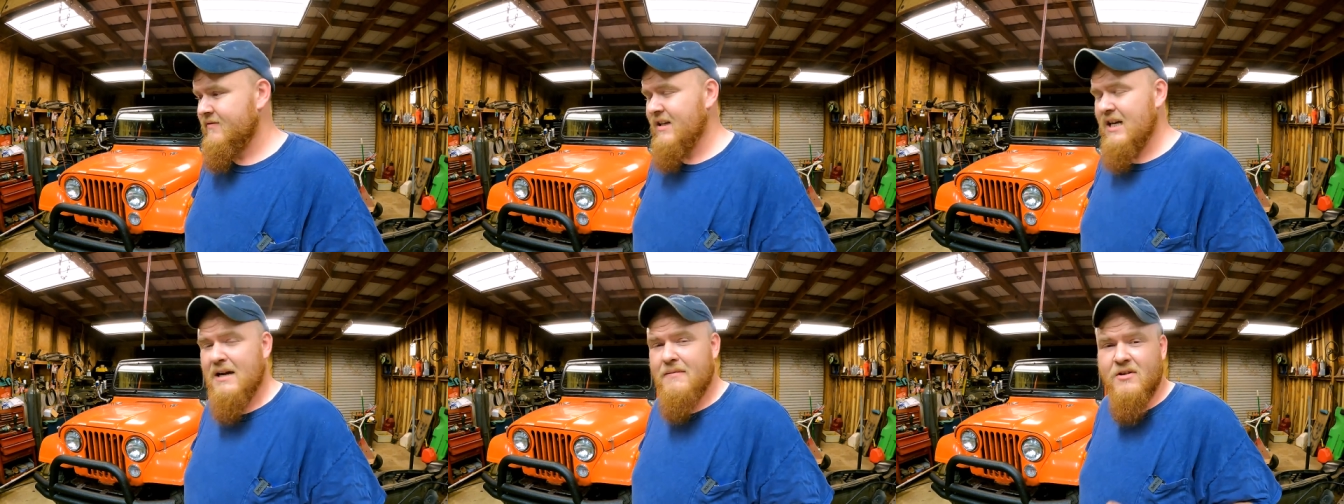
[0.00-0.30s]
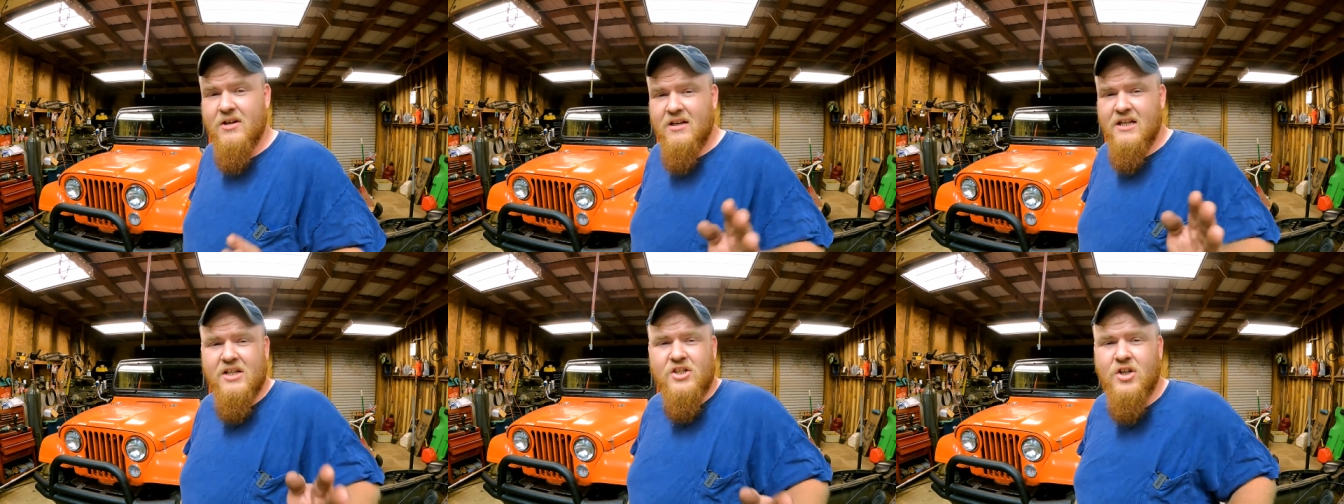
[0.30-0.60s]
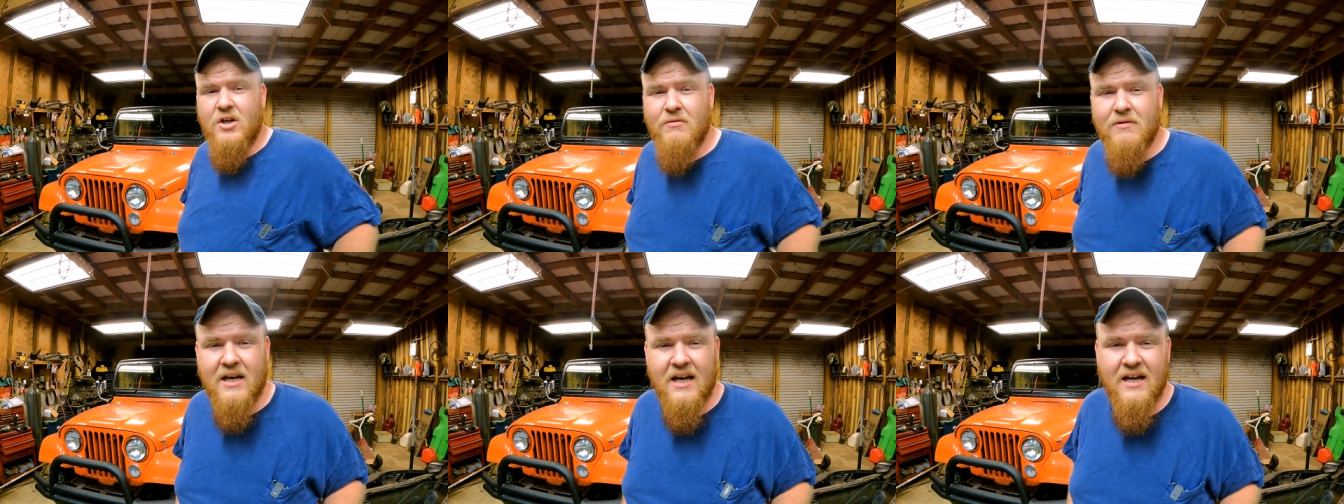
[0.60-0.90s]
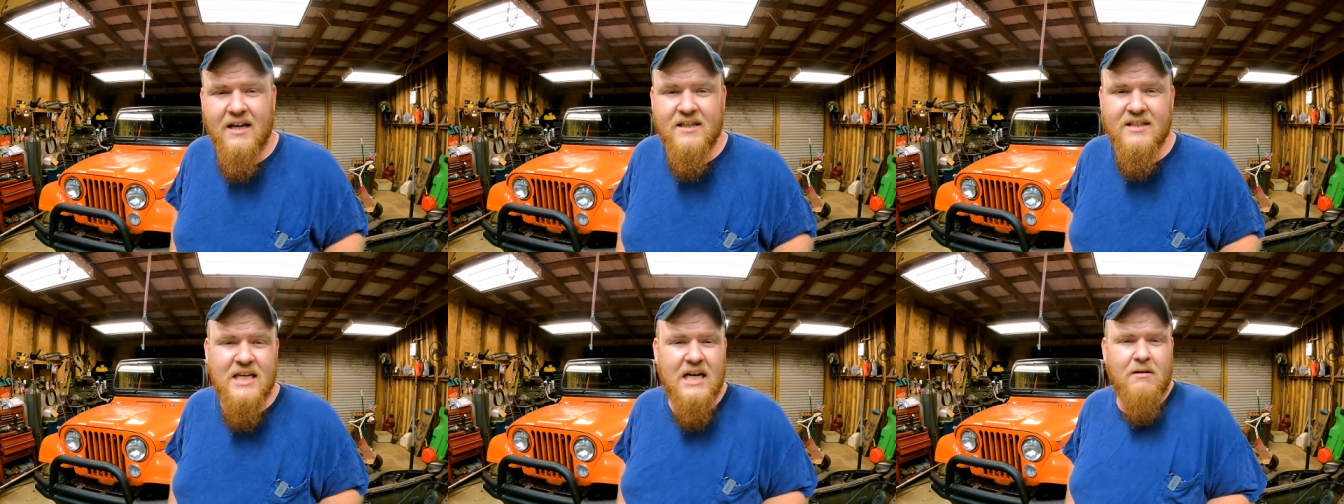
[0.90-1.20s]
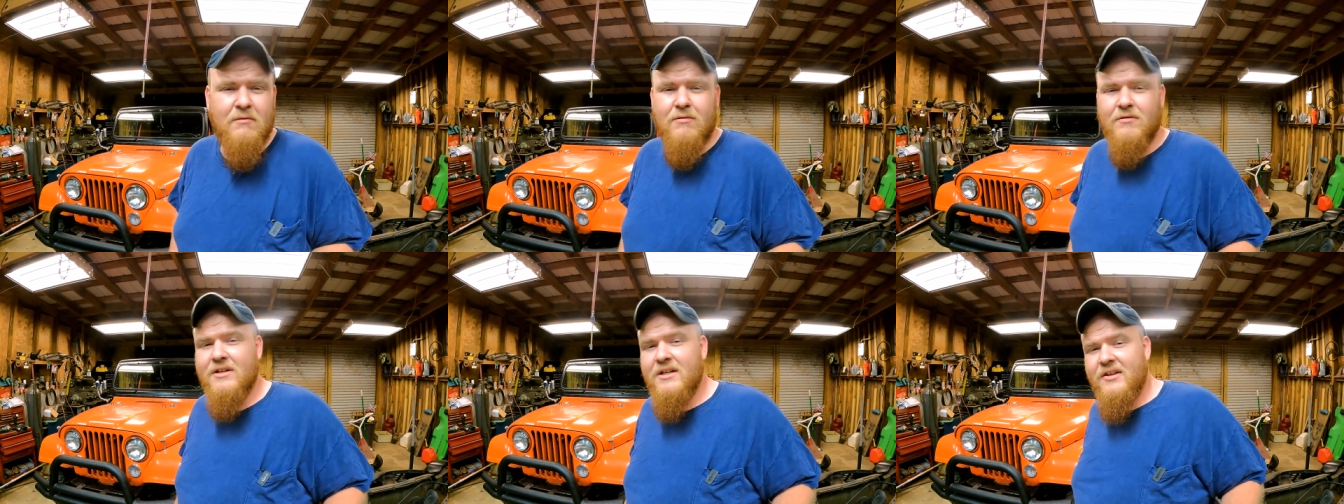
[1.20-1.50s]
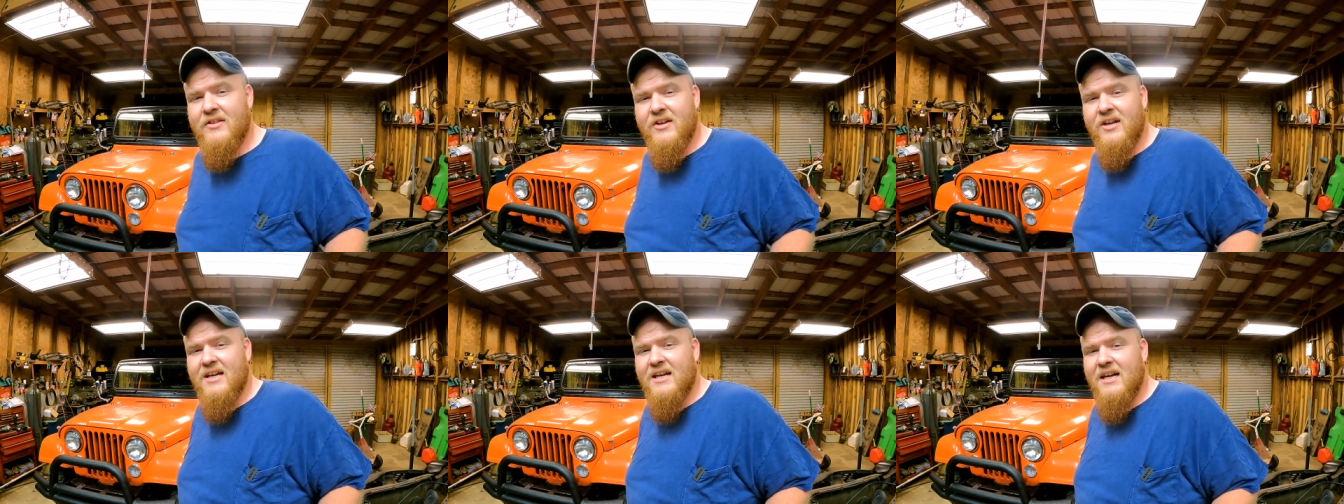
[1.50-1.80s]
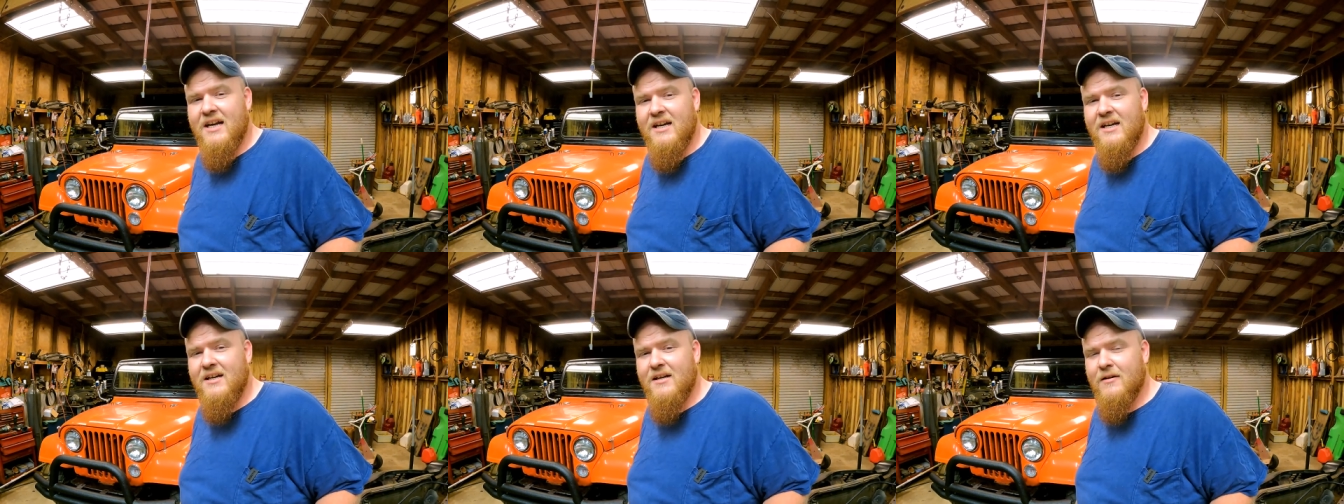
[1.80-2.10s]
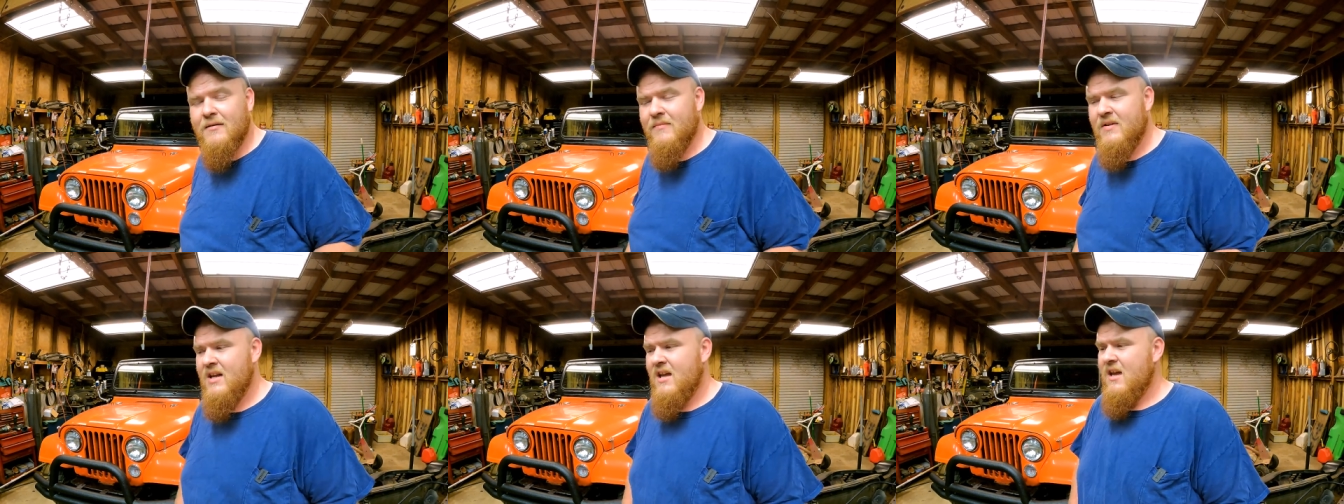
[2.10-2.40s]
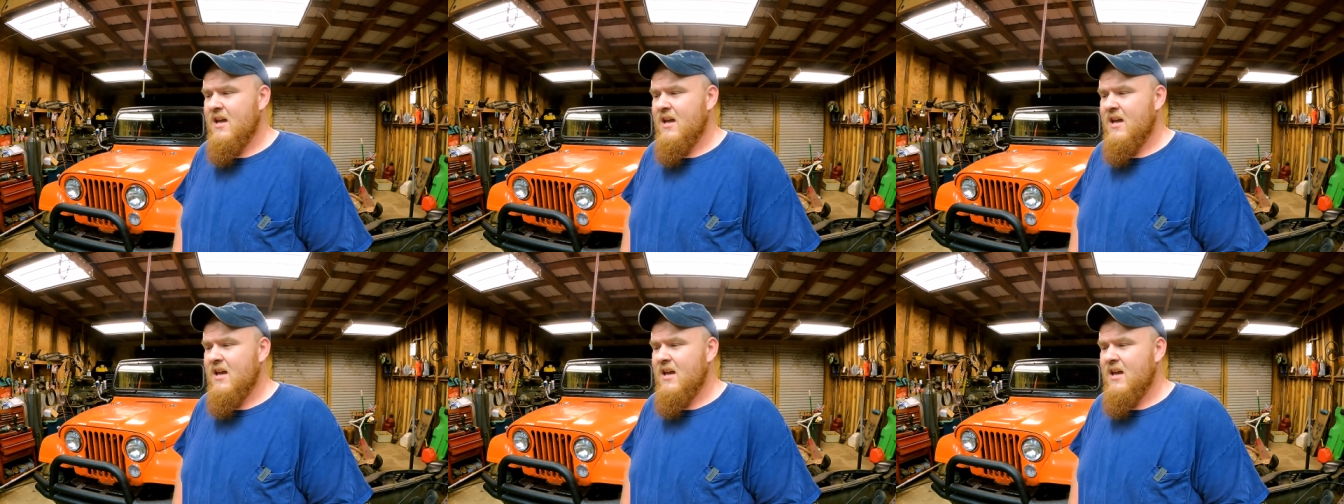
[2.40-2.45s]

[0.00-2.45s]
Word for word: I'm going to let y'all guess. How old do you think I am?